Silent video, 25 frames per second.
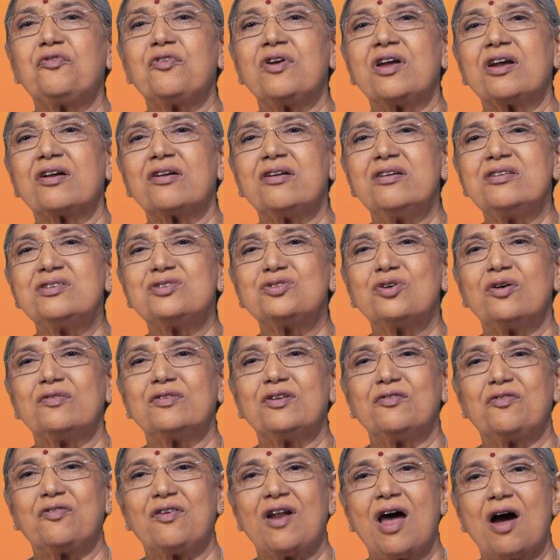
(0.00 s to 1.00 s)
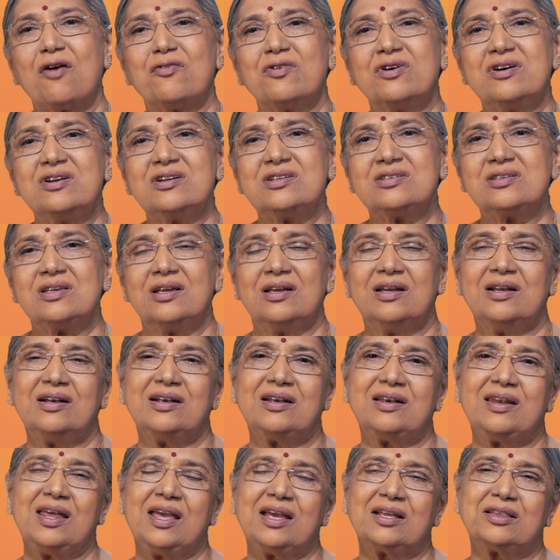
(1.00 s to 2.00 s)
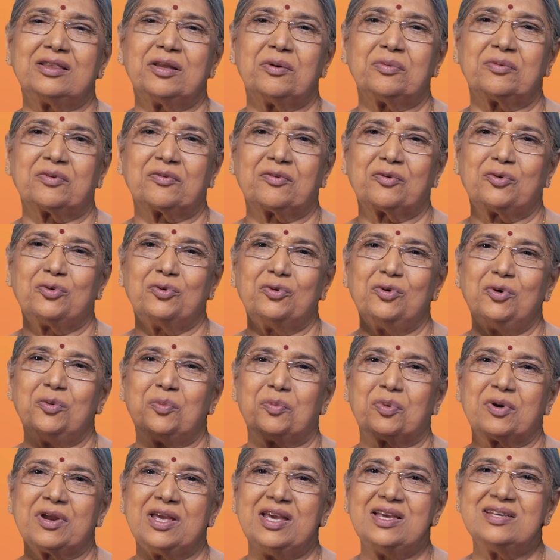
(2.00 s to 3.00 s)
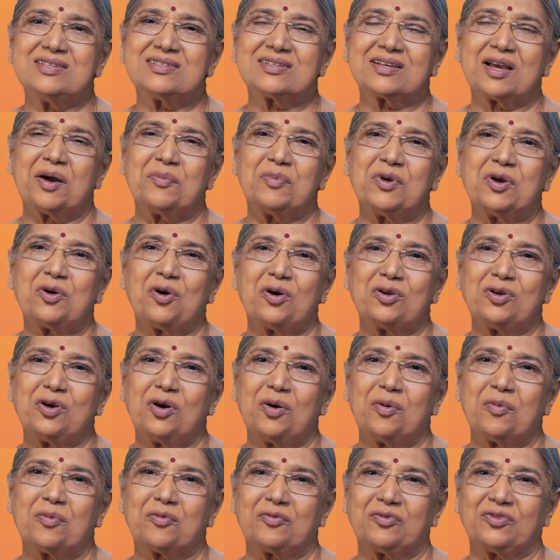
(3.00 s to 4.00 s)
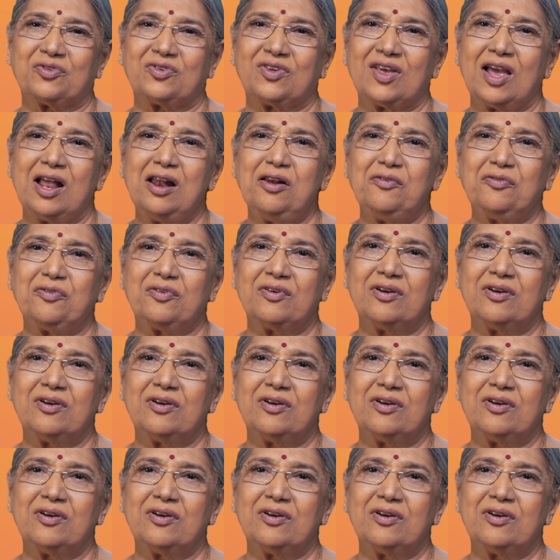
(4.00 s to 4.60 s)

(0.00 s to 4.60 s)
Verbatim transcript: fragrance of the flowers take the cool breeze coming on yourself.